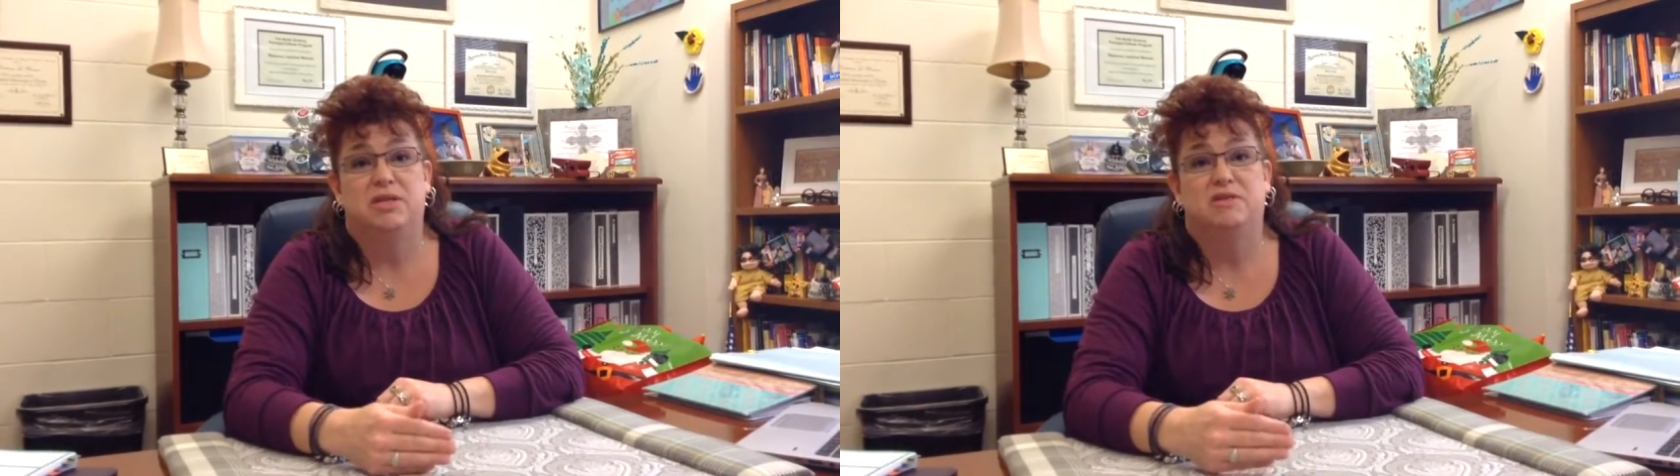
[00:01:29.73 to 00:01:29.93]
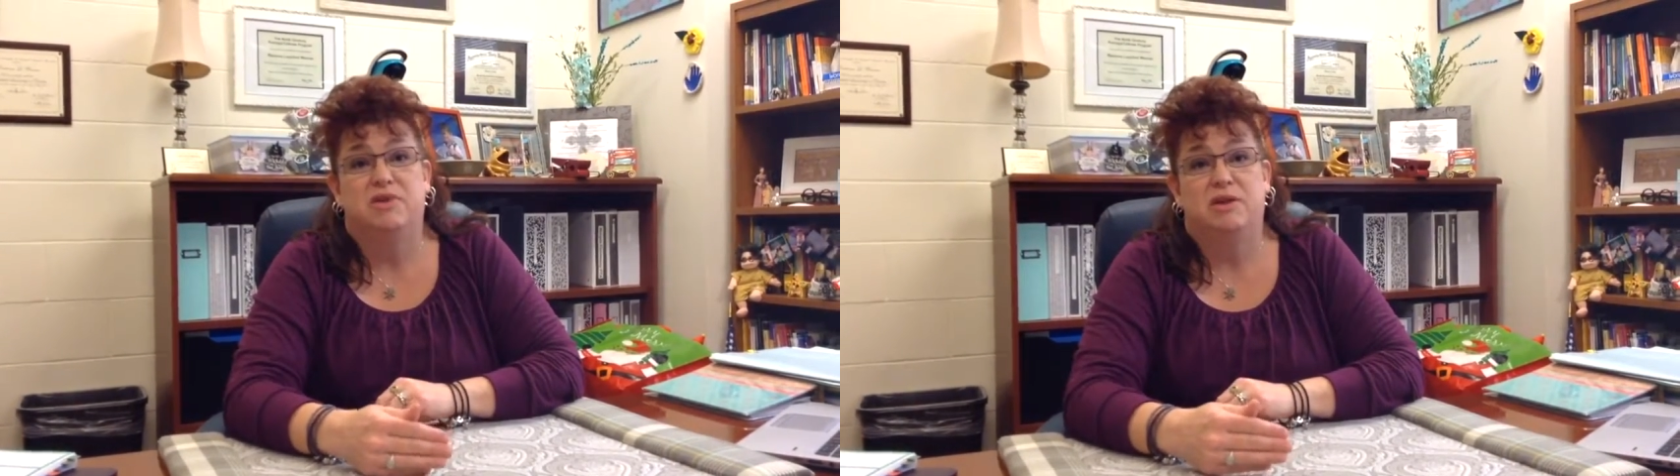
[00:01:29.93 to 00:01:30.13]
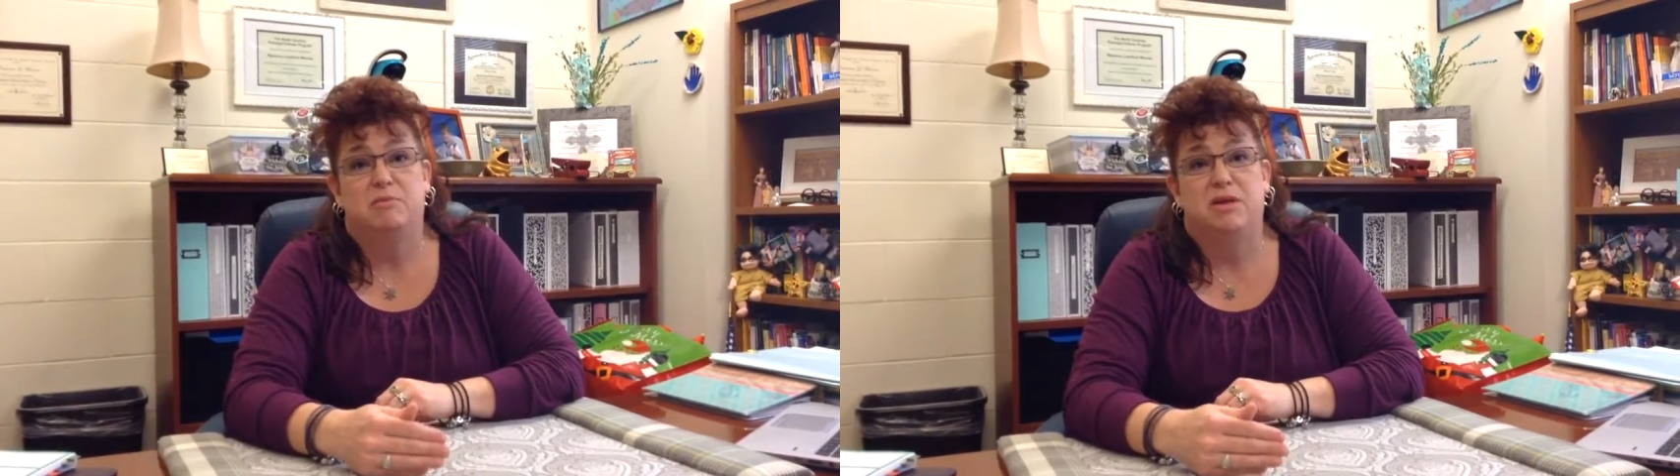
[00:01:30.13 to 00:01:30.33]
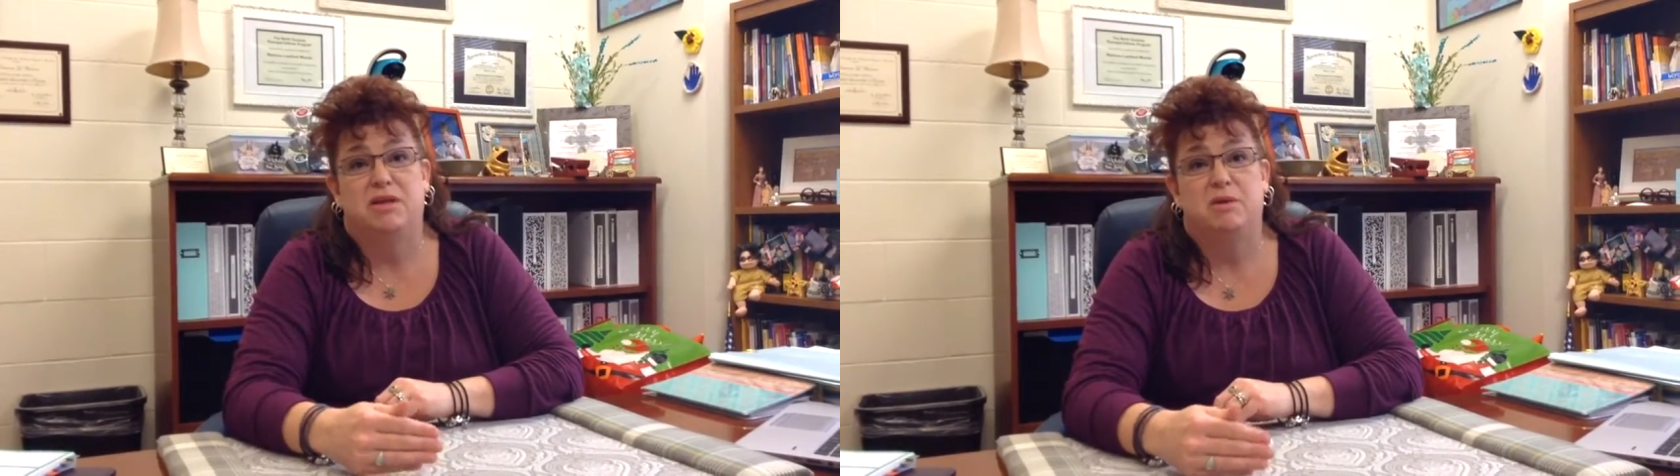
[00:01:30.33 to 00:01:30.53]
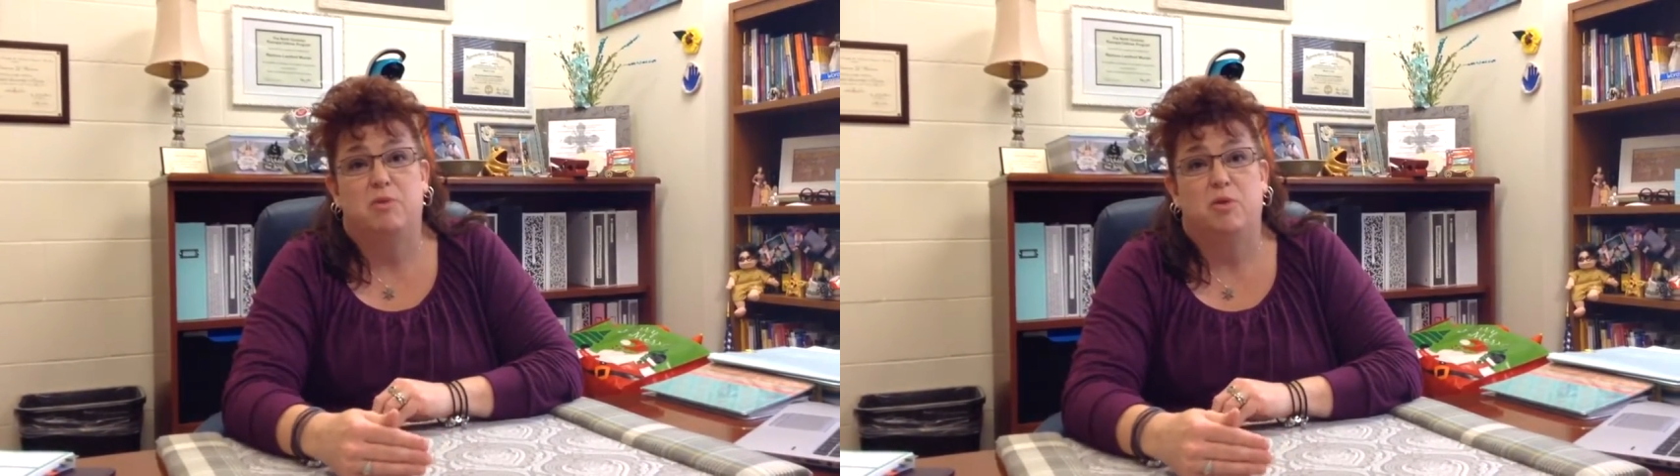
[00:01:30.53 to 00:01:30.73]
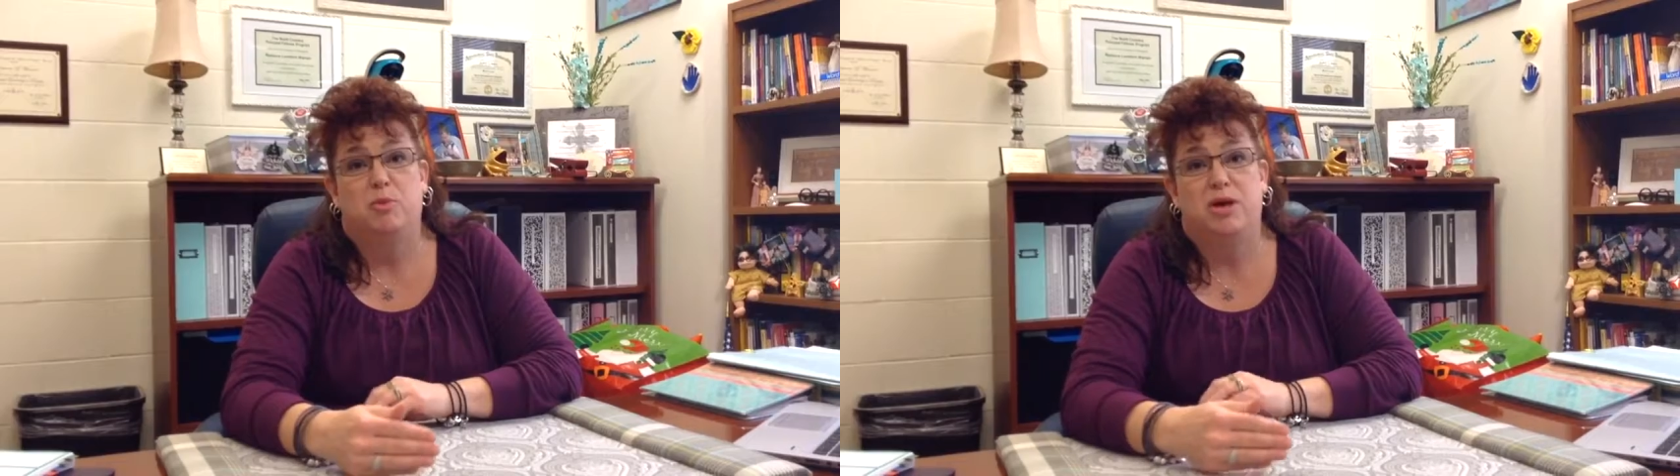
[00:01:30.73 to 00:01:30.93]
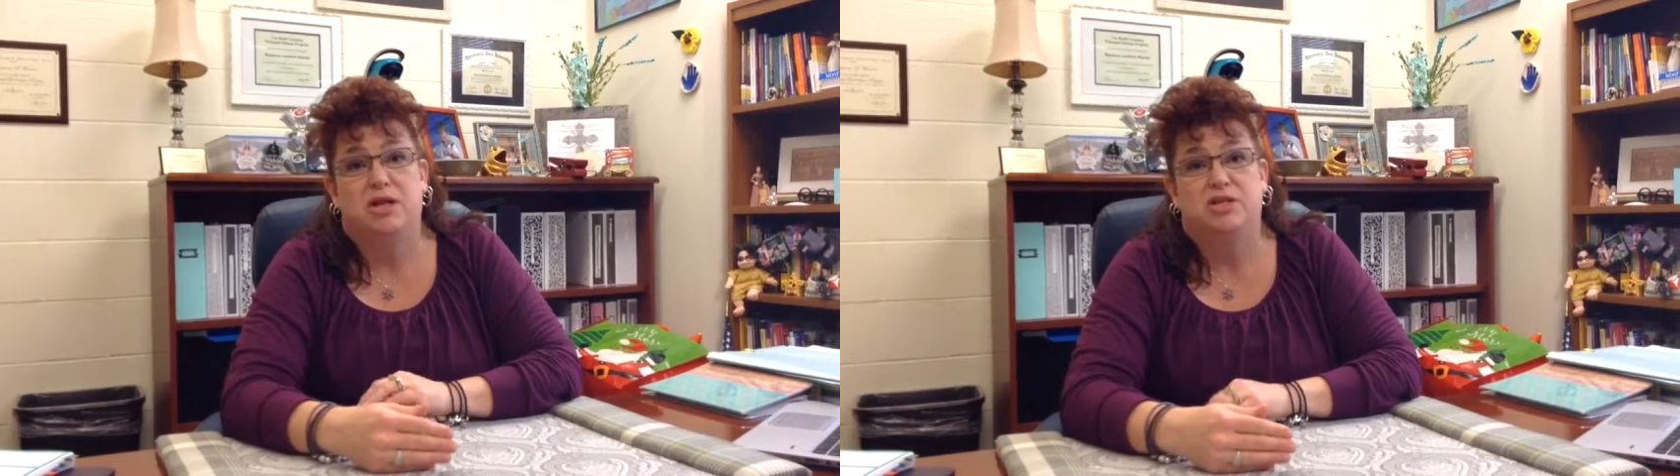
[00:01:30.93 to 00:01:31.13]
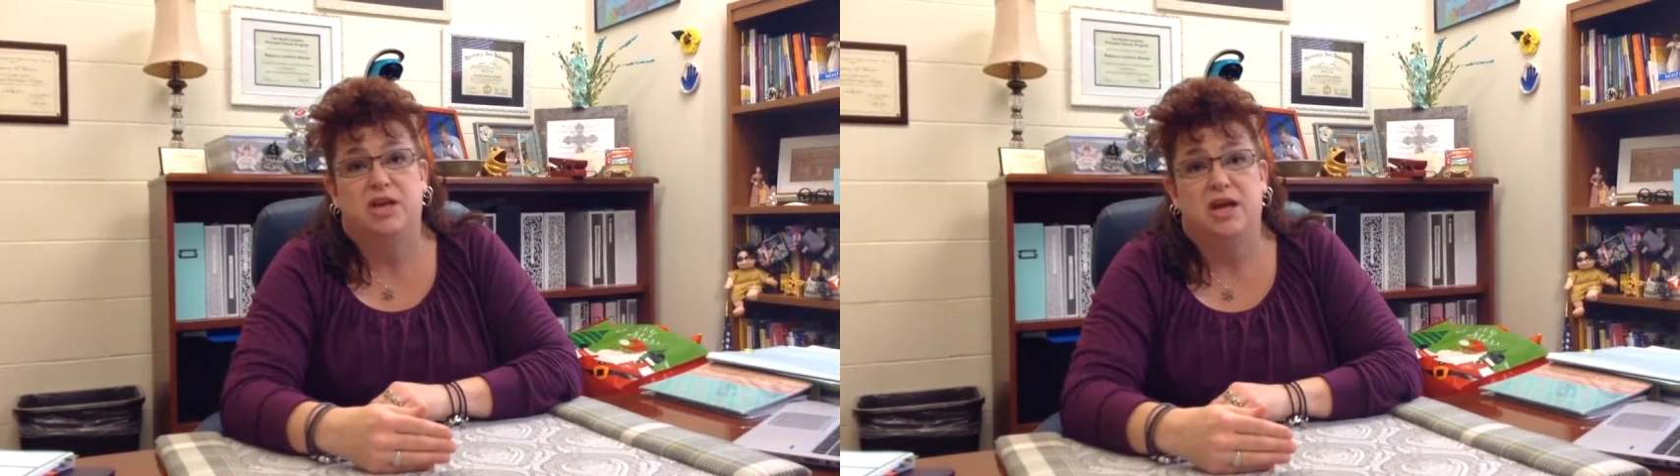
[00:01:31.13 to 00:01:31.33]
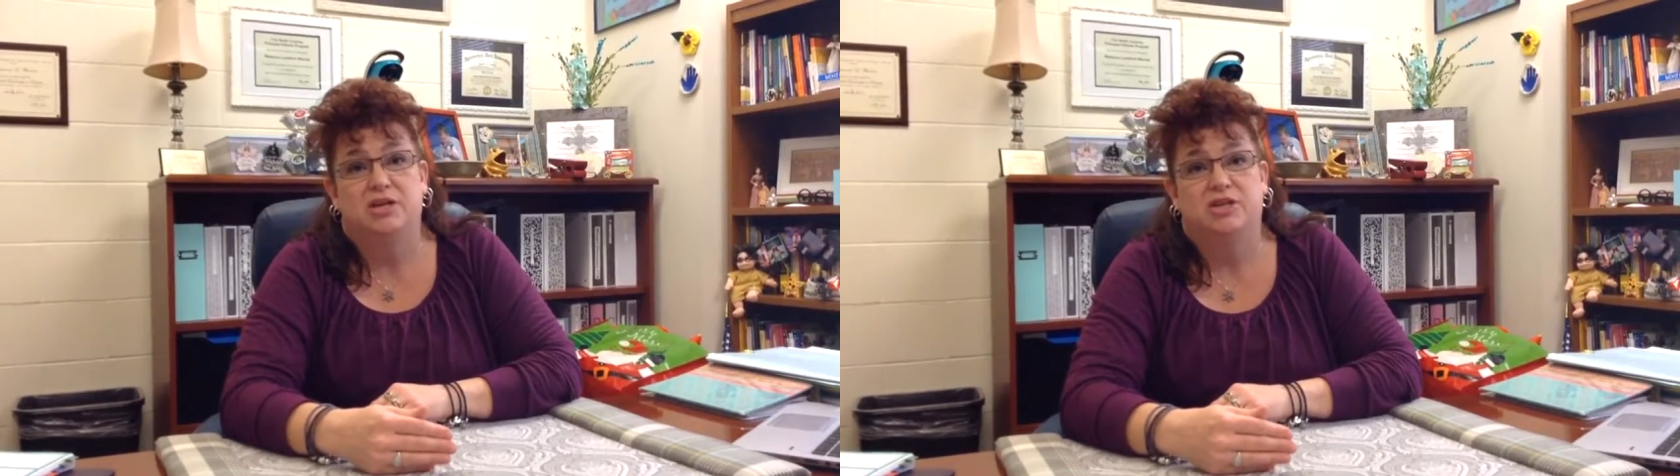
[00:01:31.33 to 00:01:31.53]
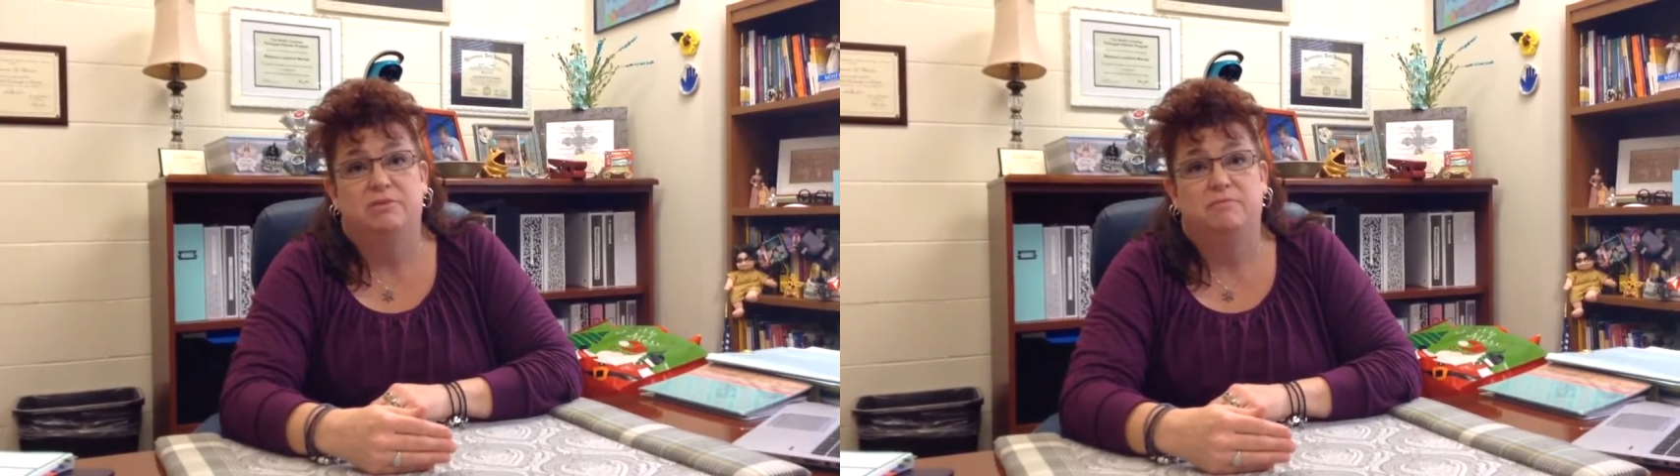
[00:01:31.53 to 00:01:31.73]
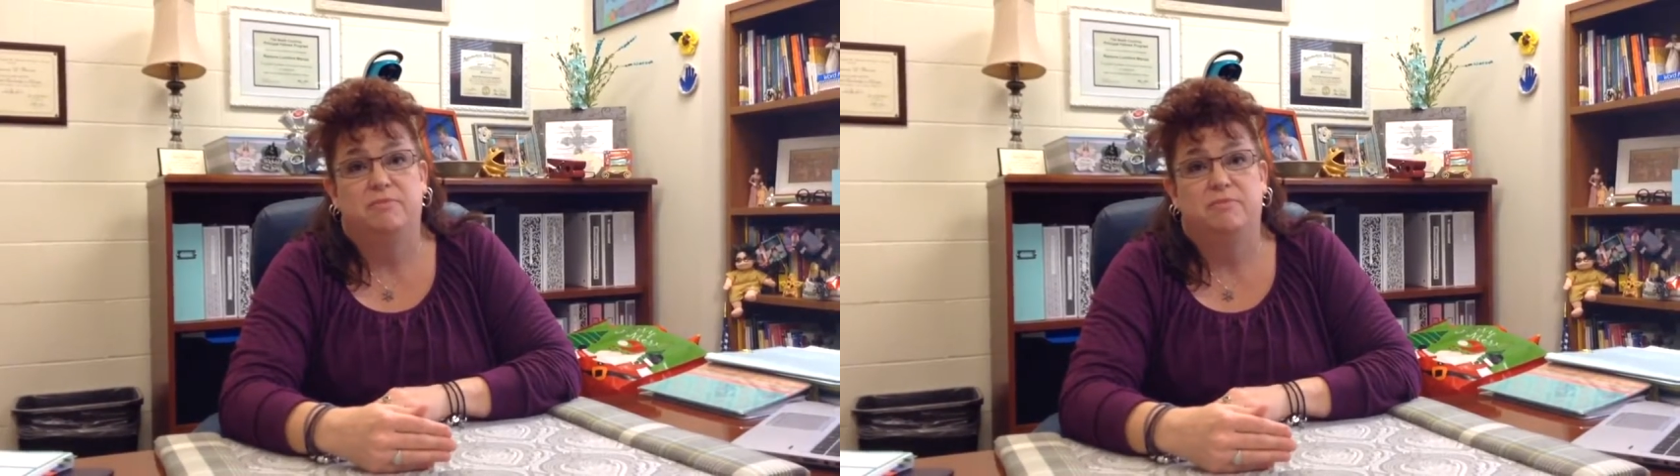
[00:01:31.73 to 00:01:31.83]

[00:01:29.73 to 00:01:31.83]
in developmentally appropriate education.